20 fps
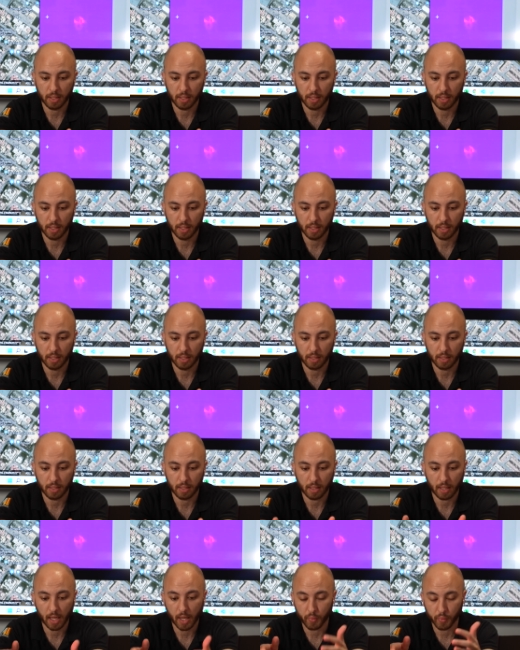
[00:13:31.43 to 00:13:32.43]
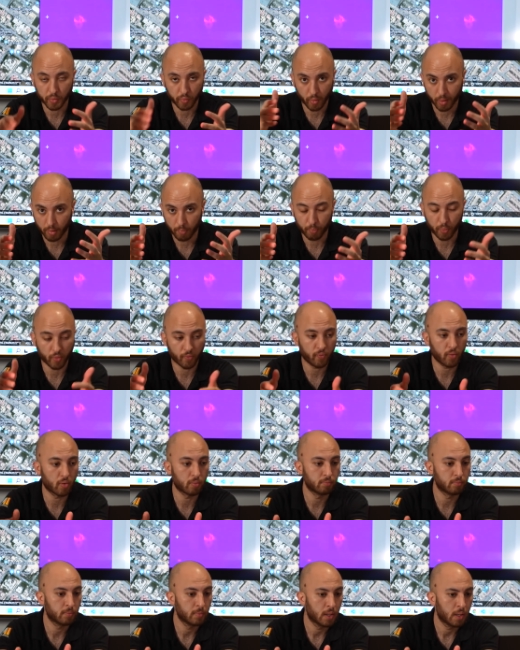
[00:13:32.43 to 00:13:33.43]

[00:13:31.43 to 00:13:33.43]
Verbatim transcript: how it will perform.